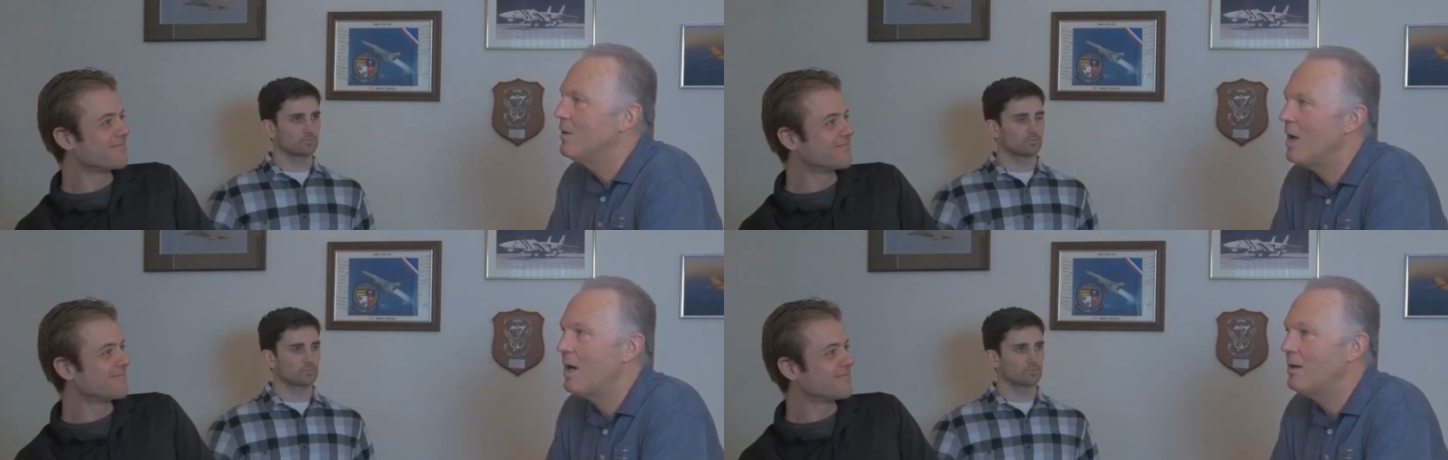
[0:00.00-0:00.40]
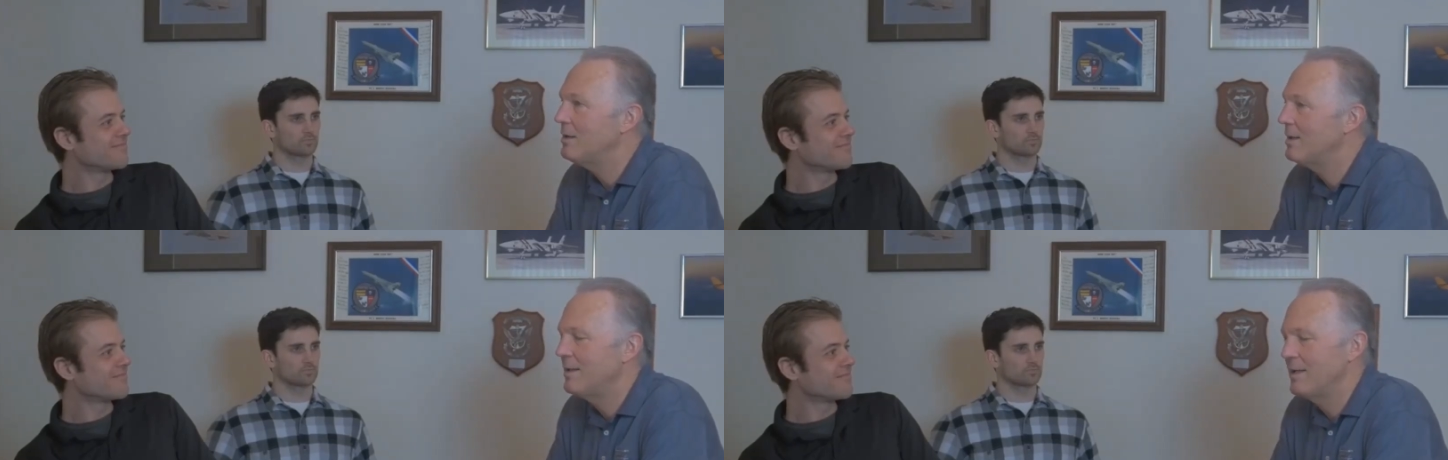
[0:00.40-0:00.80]
Speaker 1: Well,
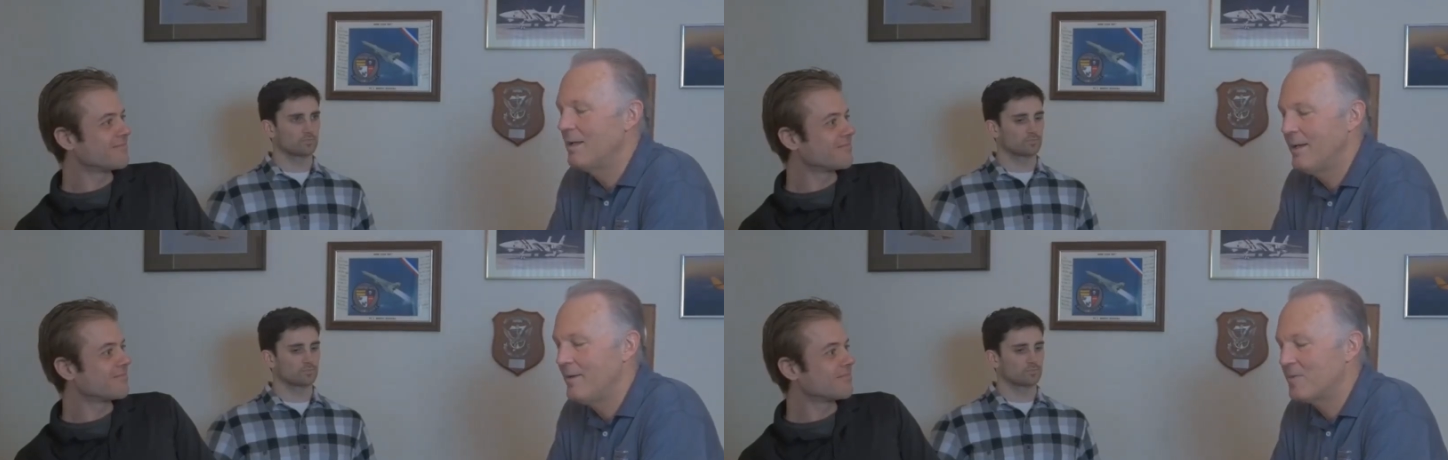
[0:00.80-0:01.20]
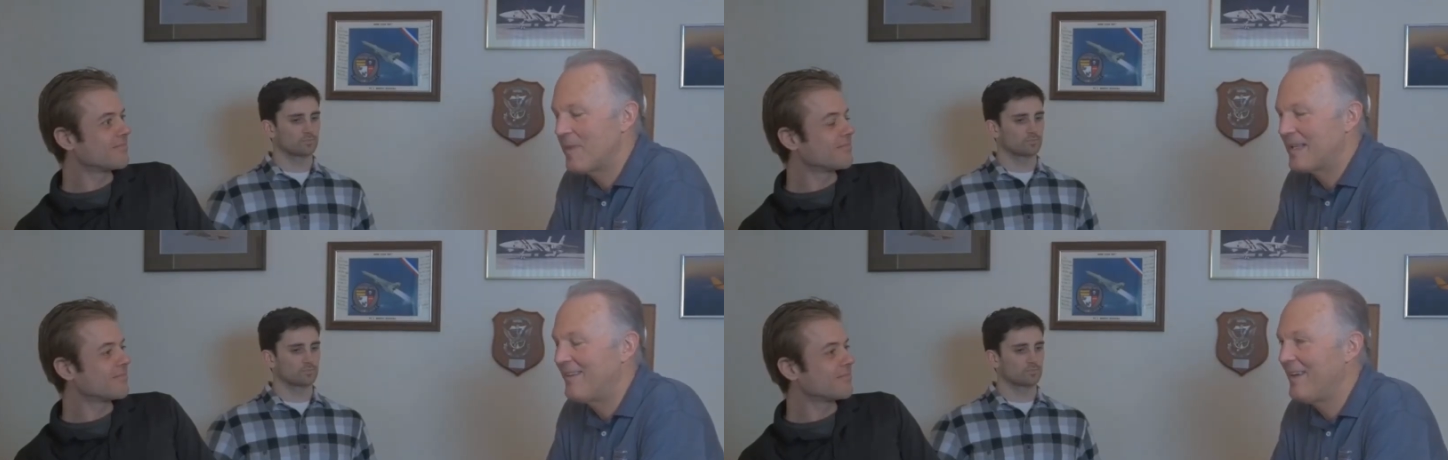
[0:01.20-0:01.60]
you know, it's
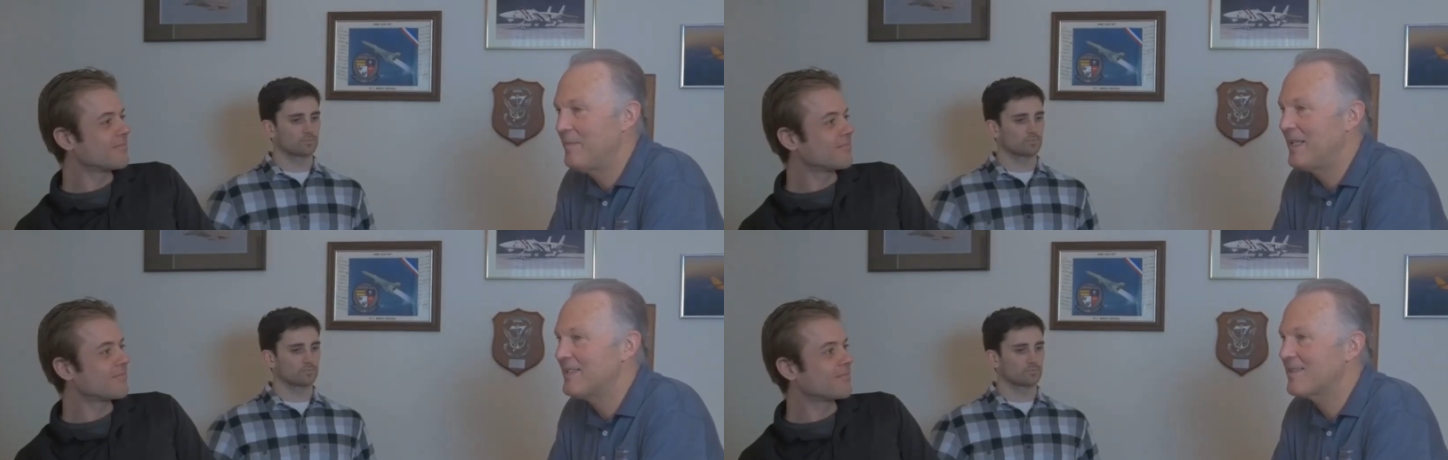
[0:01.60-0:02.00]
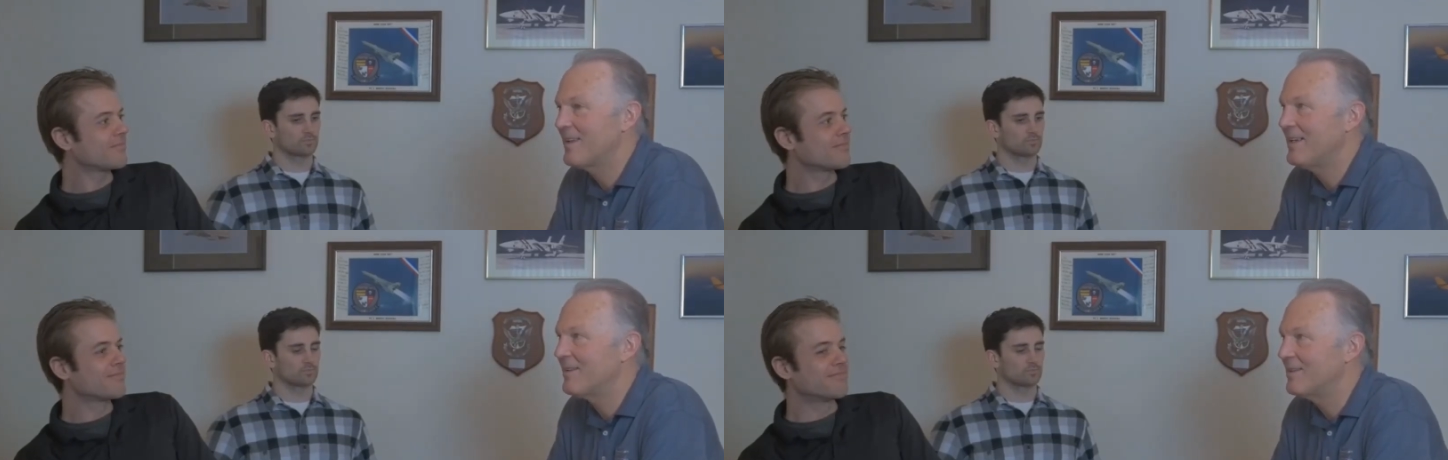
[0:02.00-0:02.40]
about 10 minutes
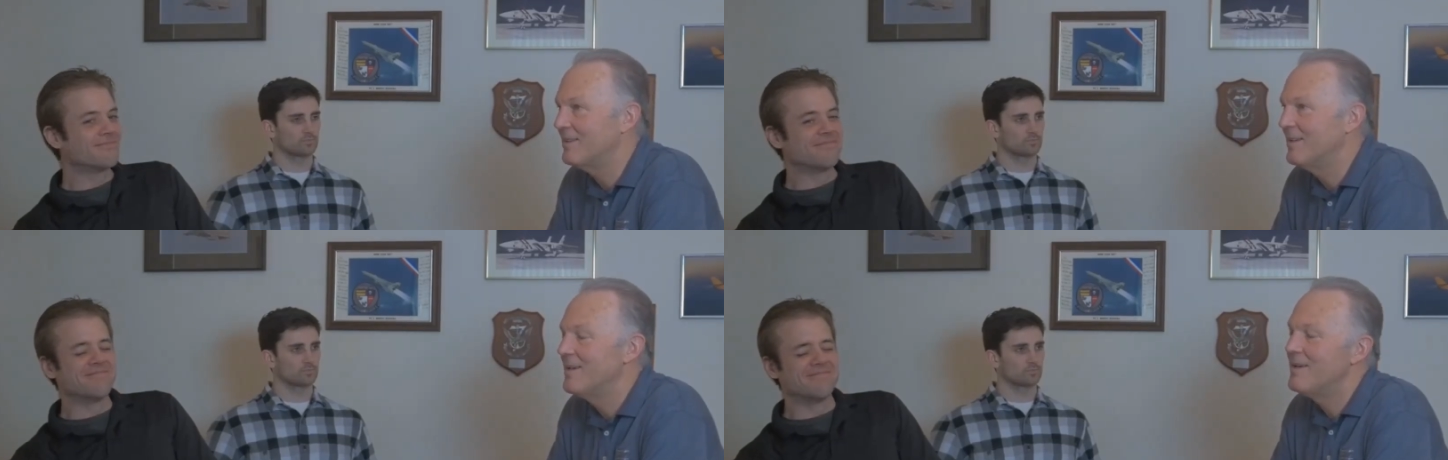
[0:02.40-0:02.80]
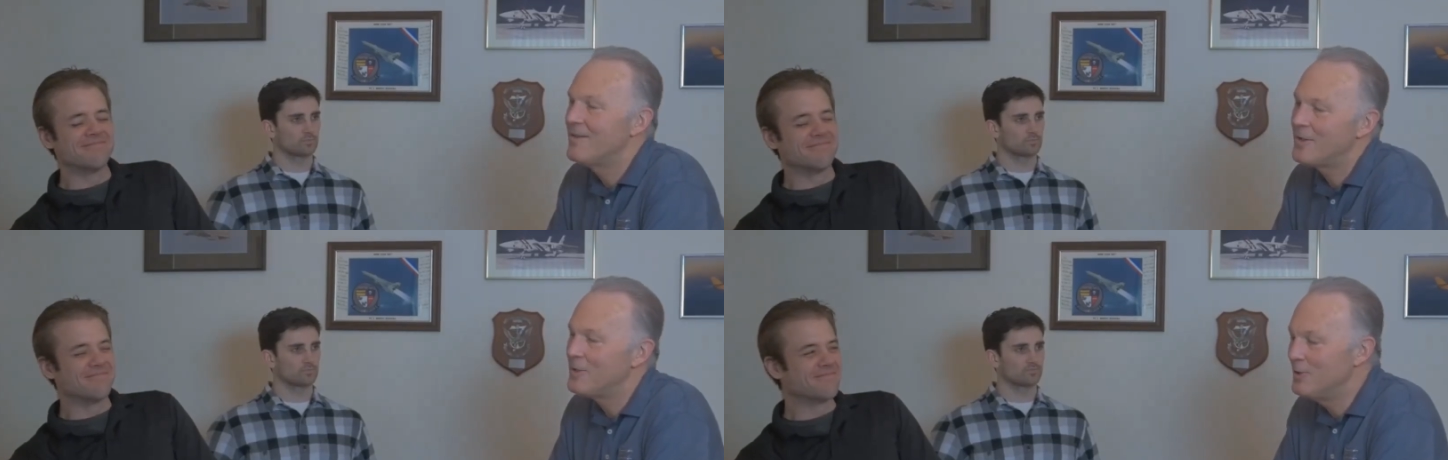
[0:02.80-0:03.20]
later,
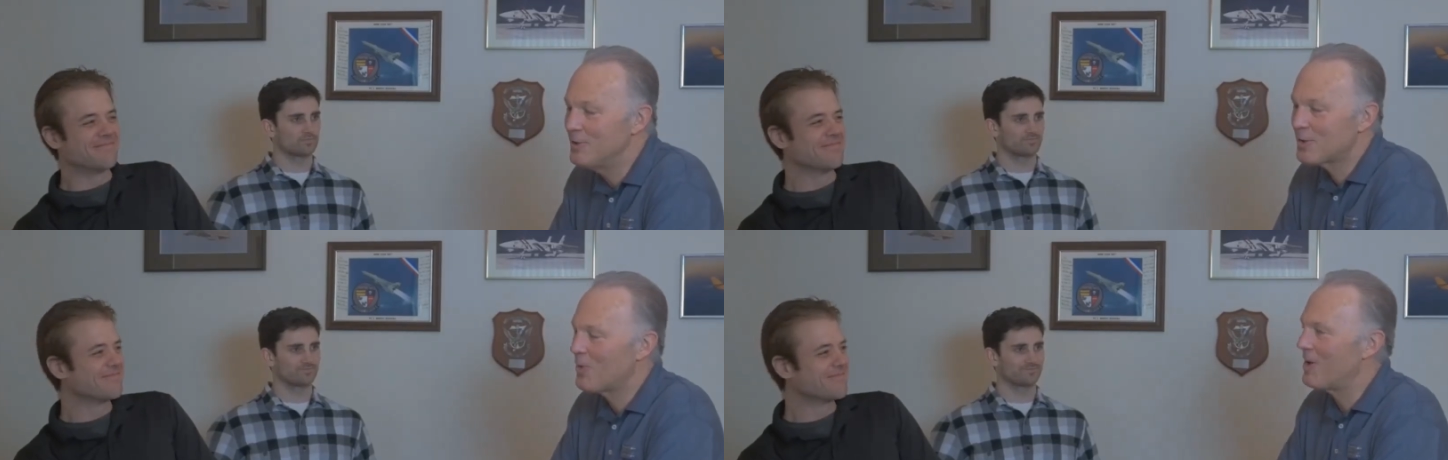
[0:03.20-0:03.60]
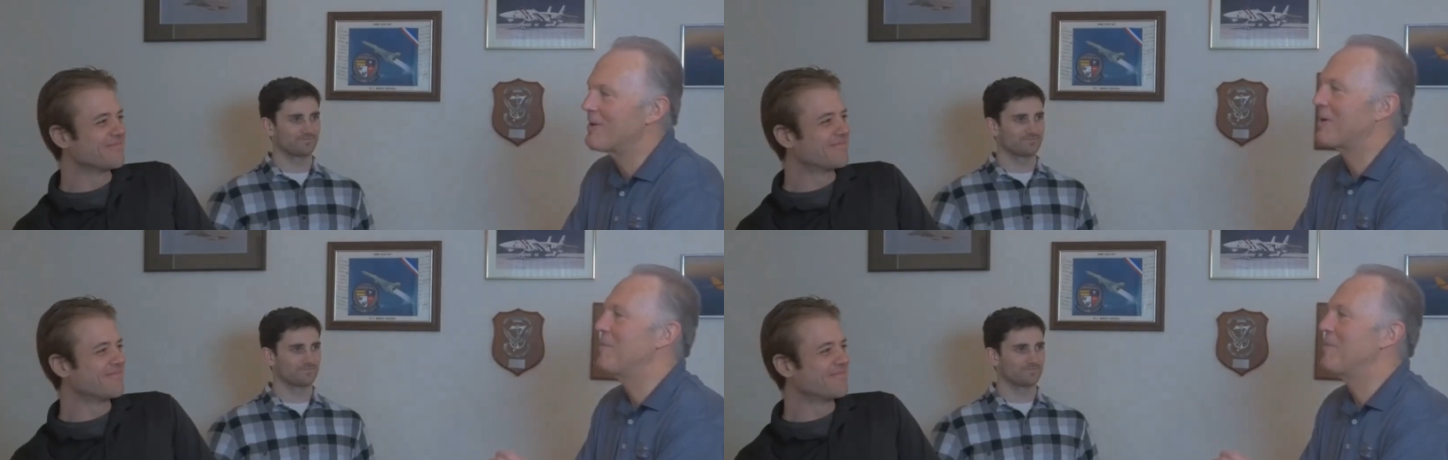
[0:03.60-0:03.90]
the new squadron